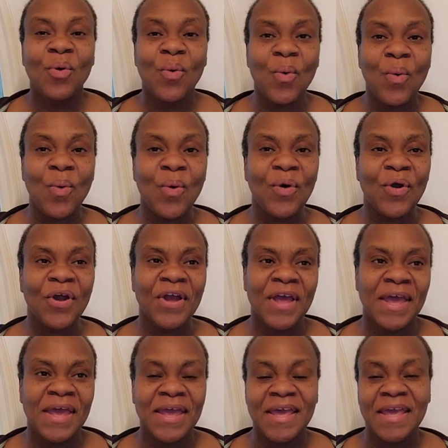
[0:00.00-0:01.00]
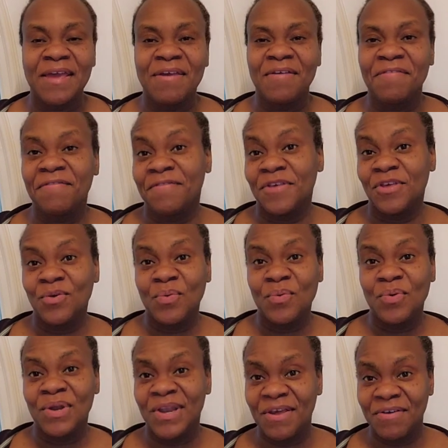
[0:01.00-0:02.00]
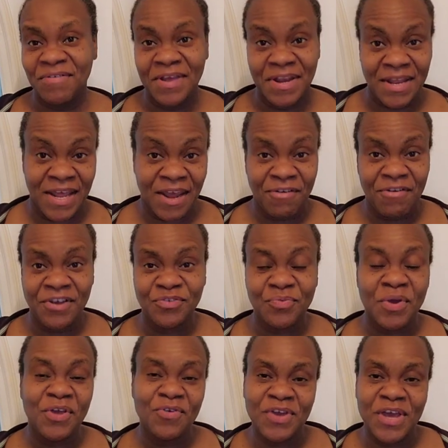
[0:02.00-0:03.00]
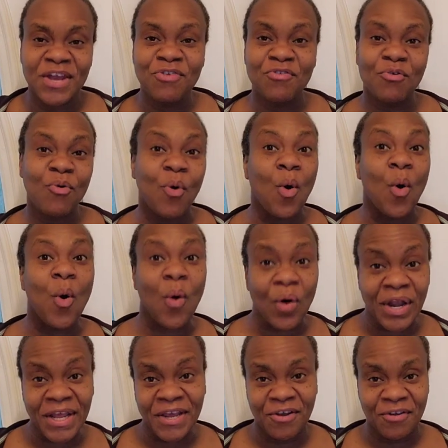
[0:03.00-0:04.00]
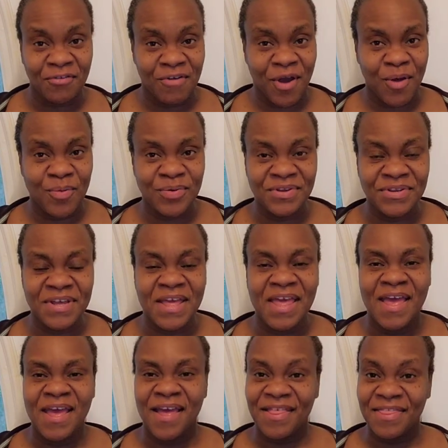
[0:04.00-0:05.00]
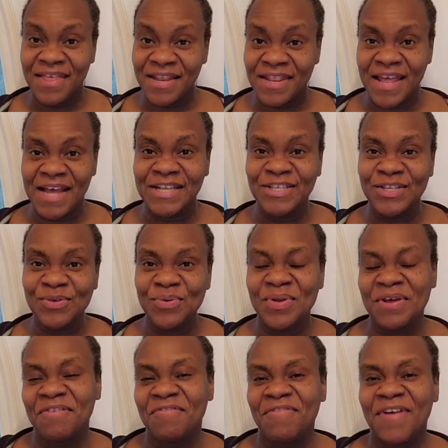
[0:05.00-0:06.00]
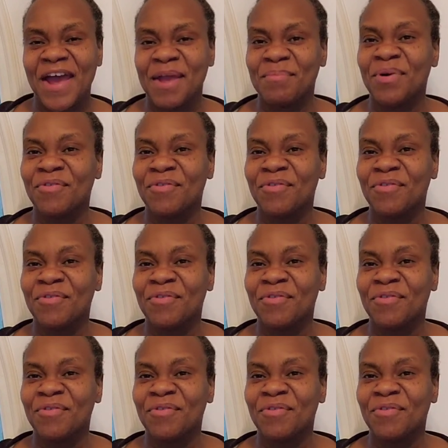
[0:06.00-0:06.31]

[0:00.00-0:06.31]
or if you live in areas where you can grow all year round, then that's good and fine.